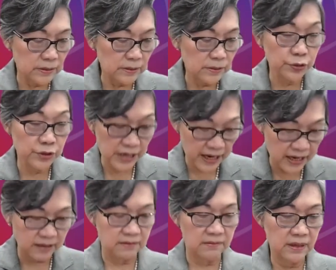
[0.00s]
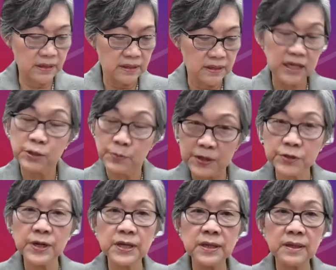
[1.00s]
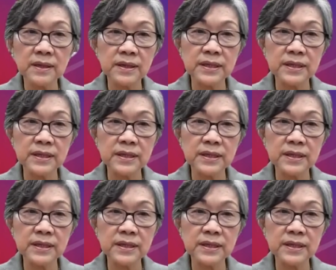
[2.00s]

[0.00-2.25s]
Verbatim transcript: today, especially